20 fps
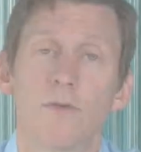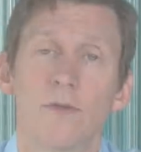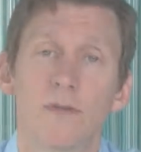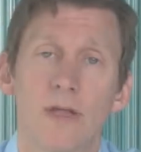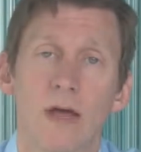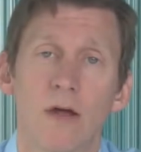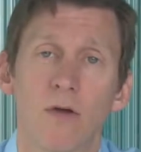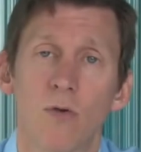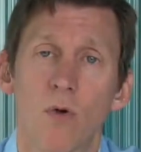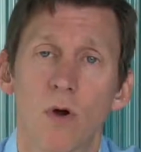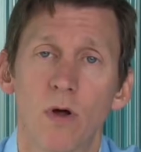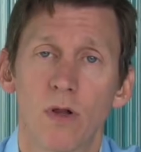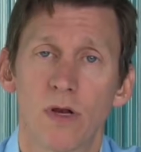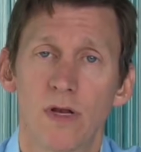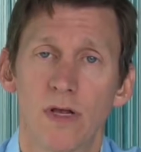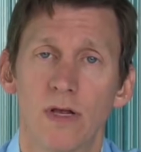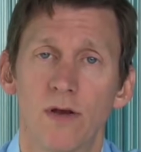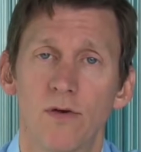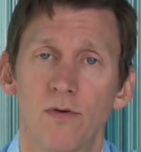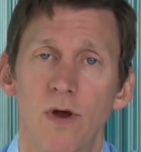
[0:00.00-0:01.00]
for sound
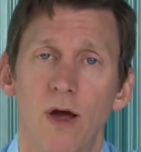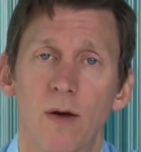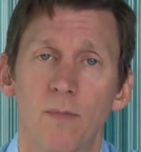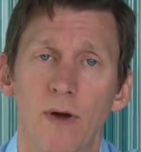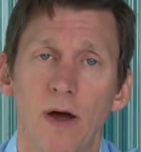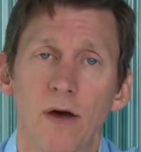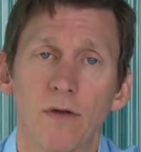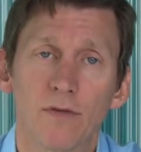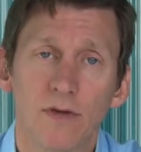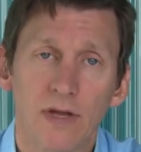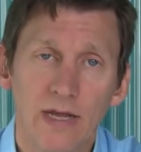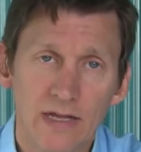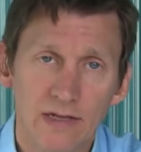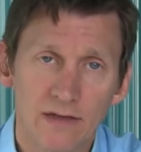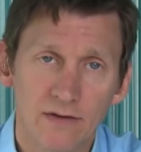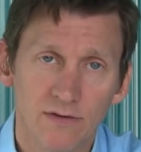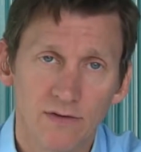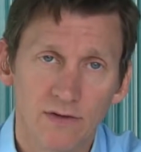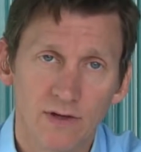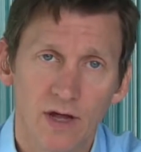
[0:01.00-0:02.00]
quality and dropouts
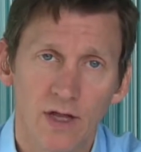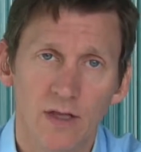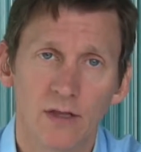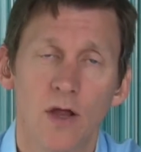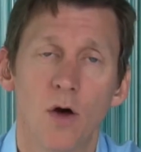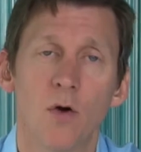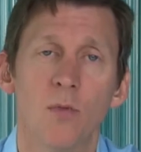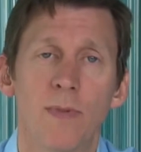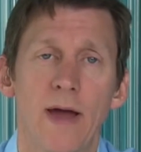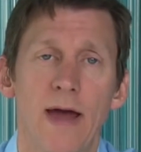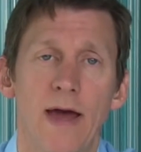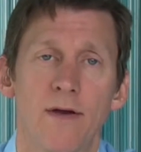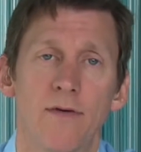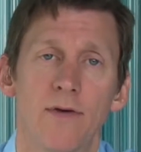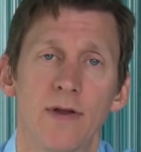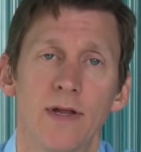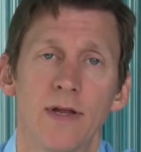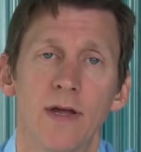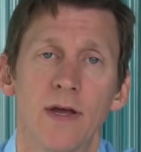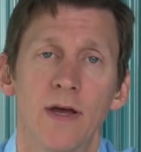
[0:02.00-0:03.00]
is a low
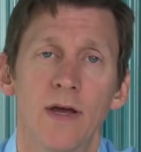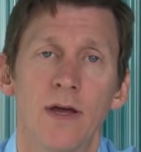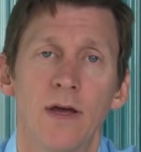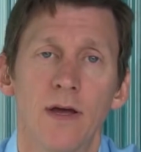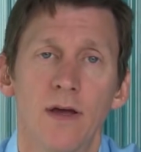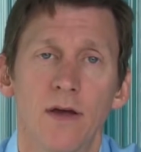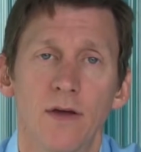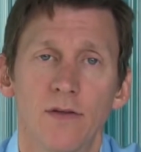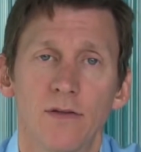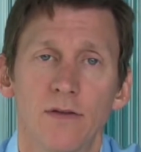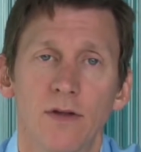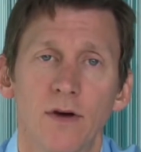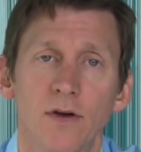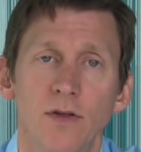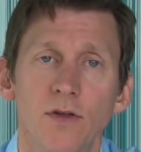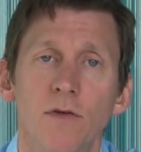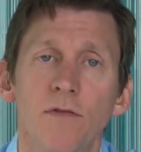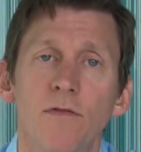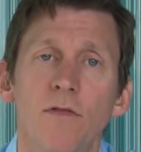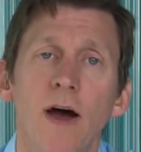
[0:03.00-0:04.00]
battery. So
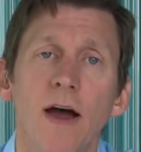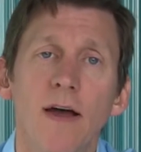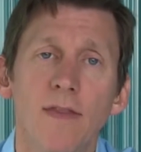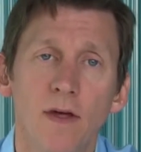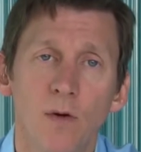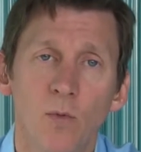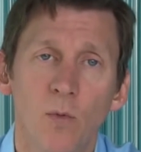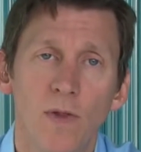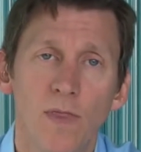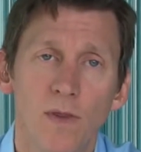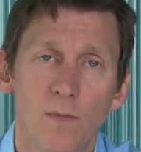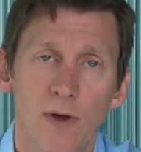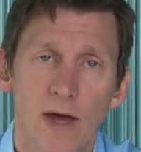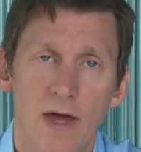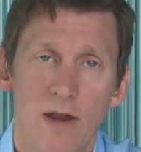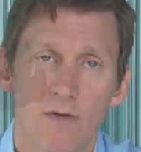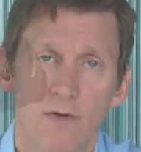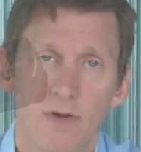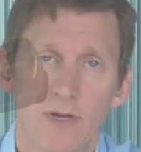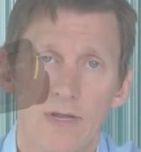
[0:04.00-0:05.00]
you'll find that when the
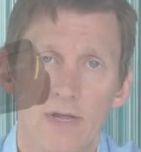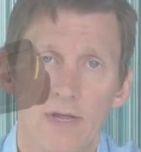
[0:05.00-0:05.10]
battery